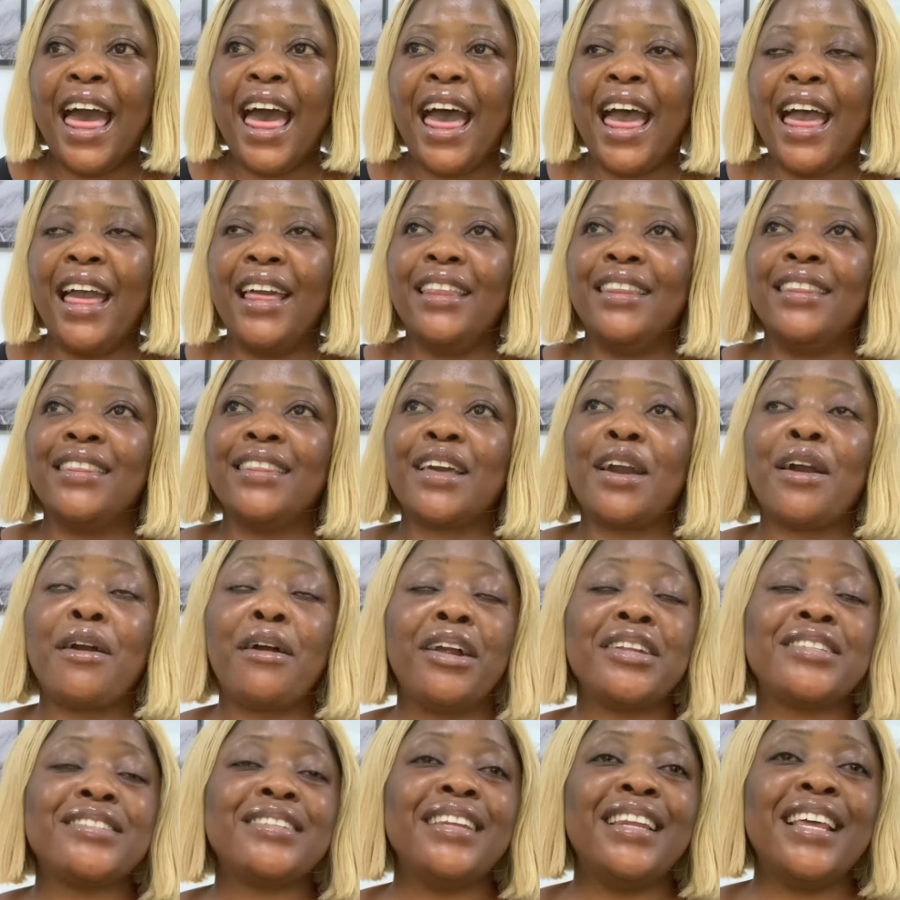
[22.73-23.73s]
And
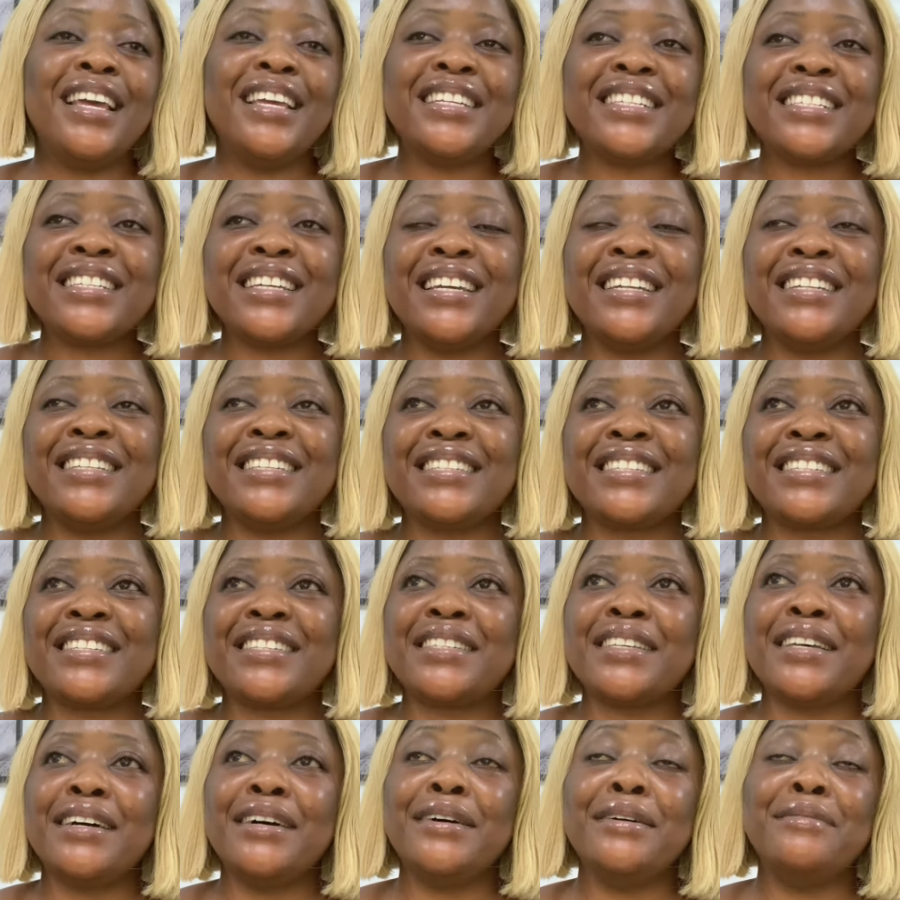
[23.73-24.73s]

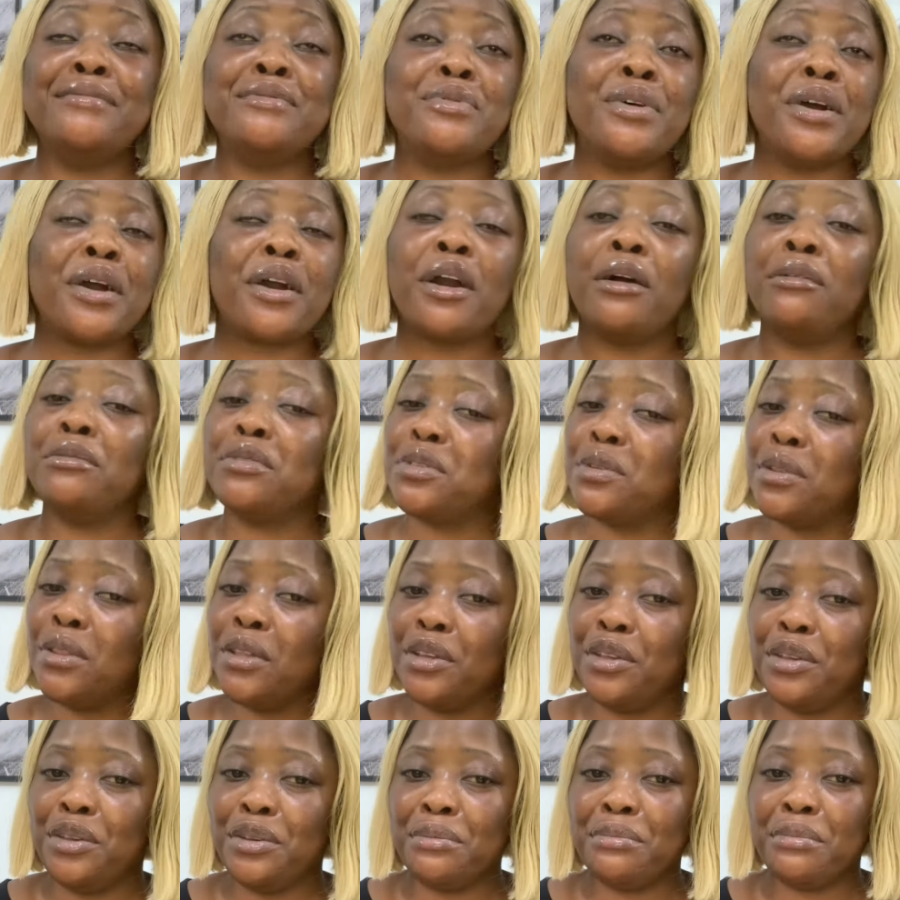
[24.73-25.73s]
congratulations. Welcome to the
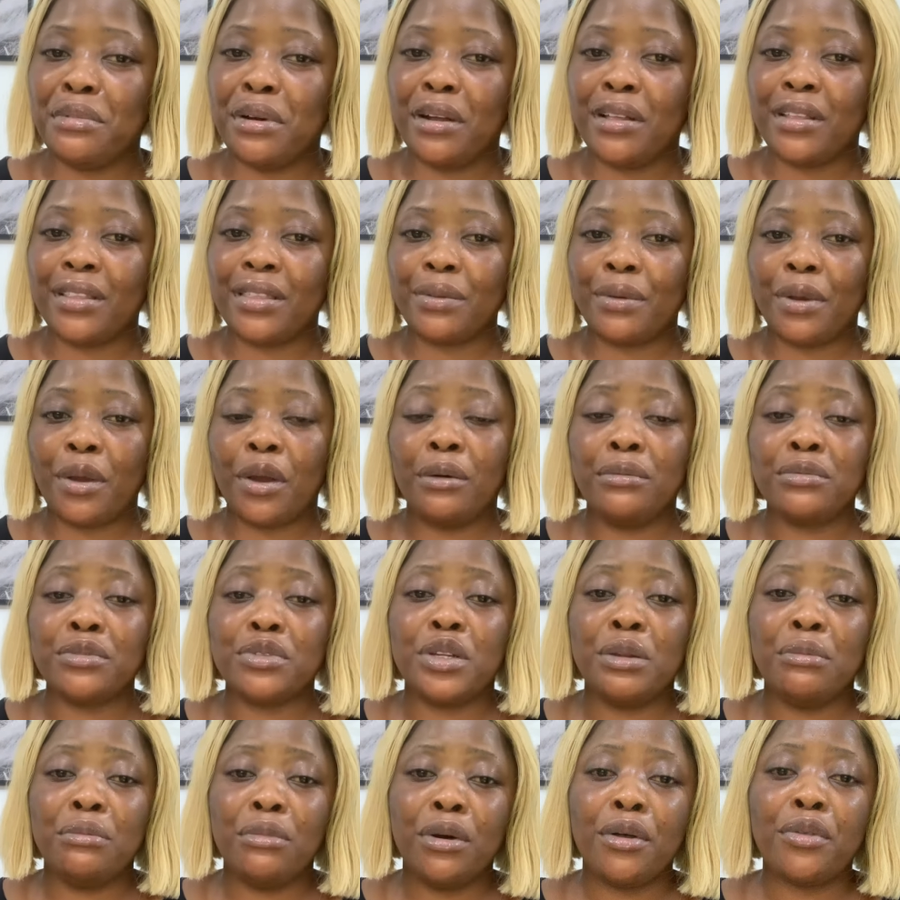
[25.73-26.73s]
new month. Welcome
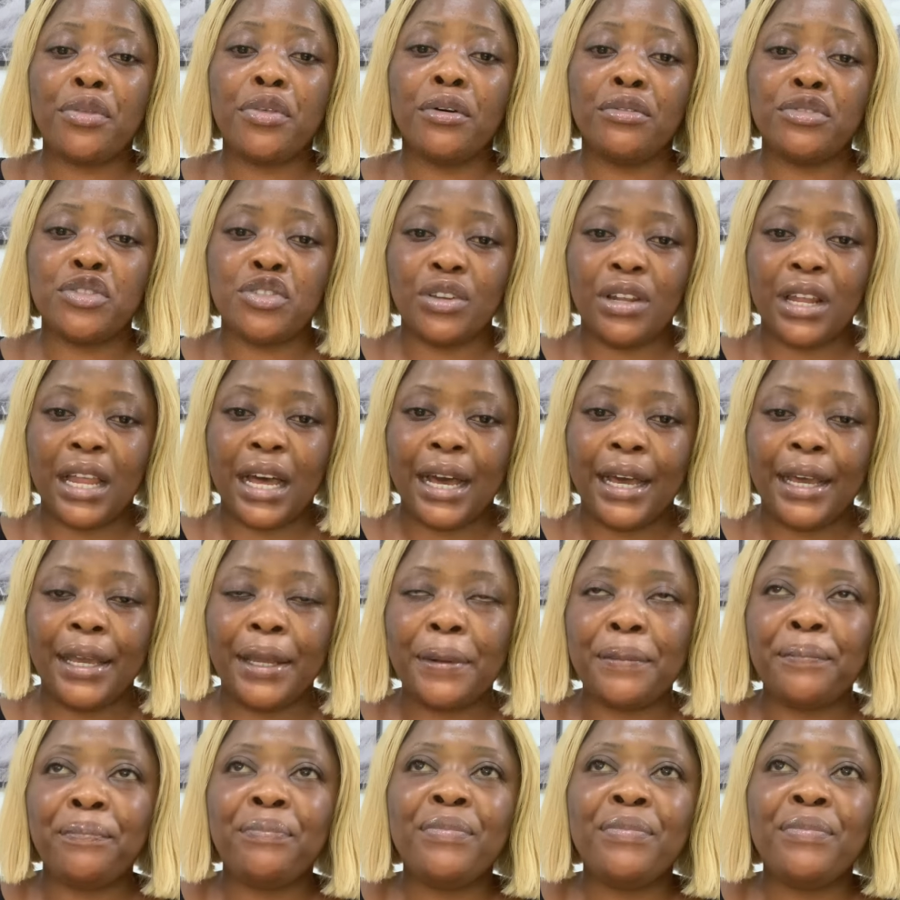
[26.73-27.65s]
to the month of July.